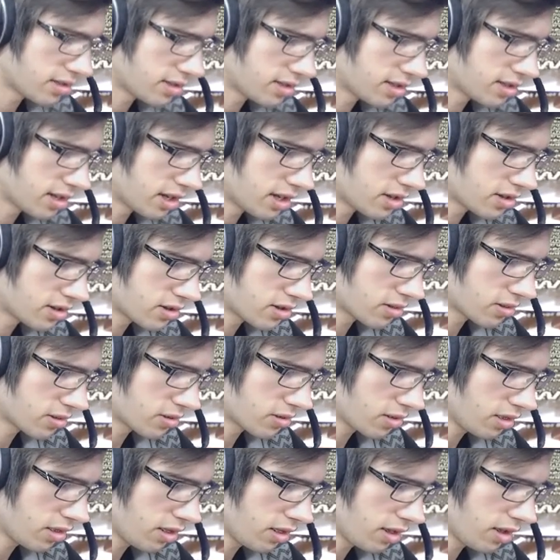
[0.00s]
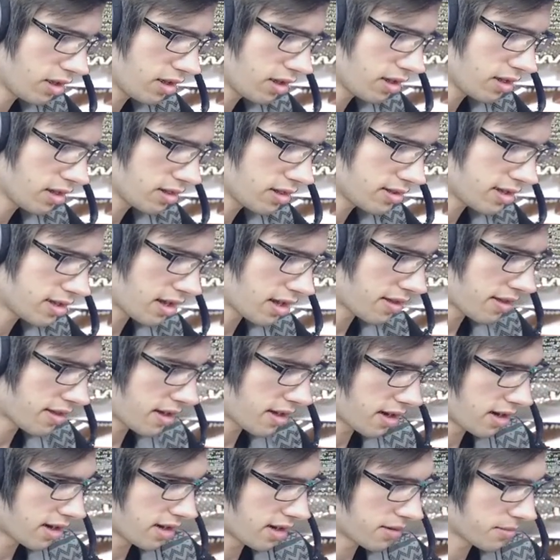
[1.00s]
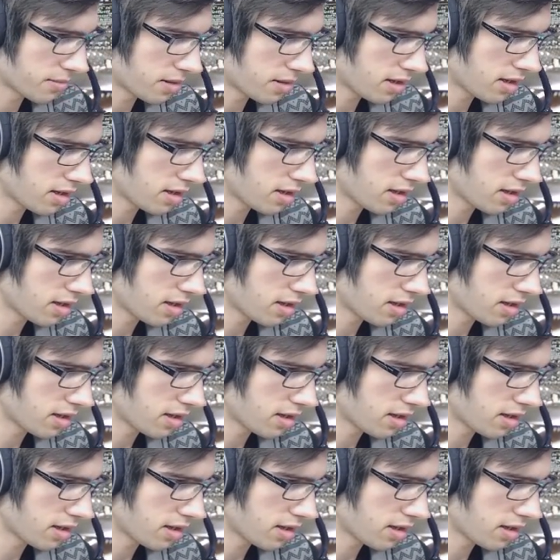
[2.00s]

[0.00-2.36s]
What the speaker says: and central. Set that up.